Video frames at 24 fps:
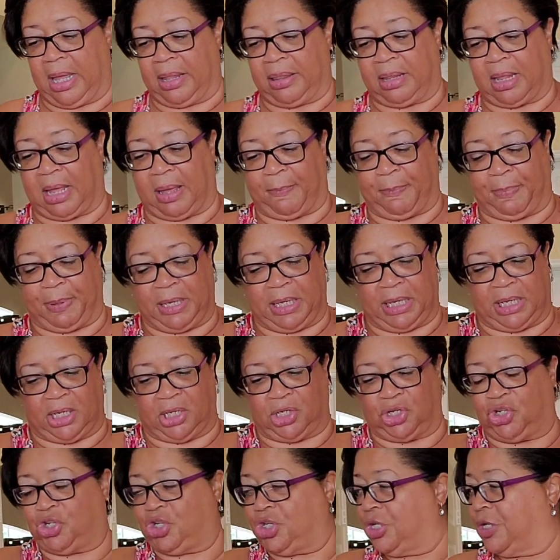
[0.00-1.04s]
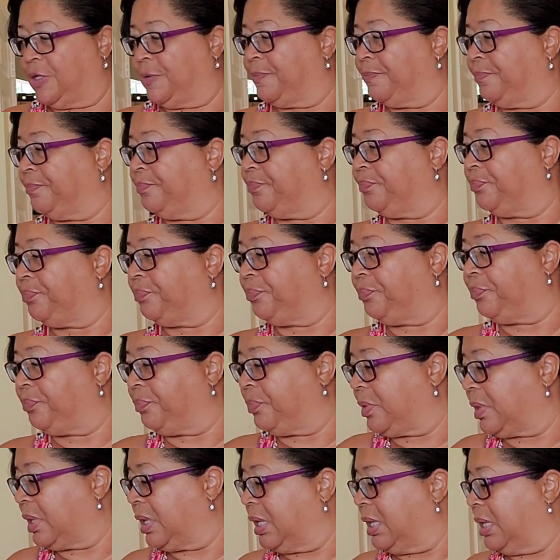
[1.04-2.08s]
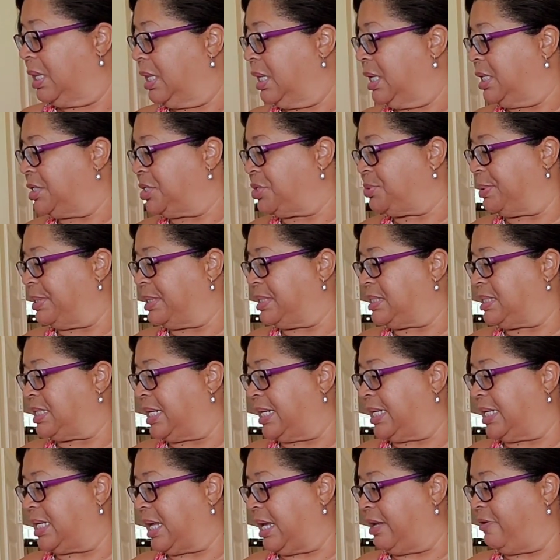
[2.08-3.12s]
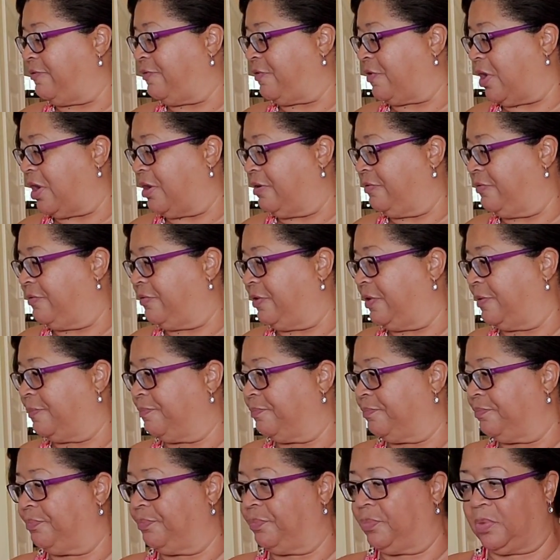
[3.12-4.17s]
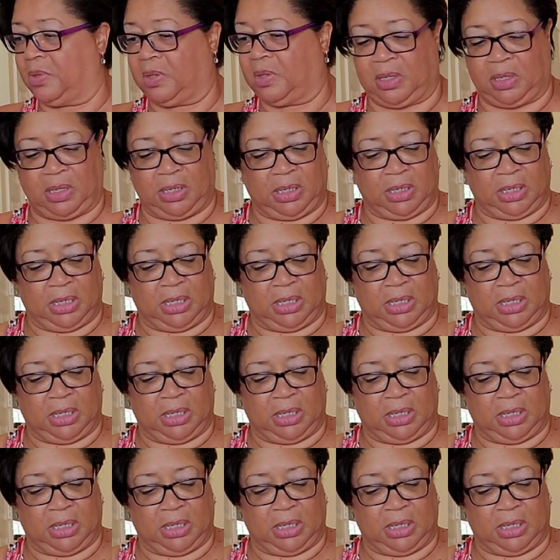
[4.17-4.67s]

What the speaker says: And that peach, rinse that knife off.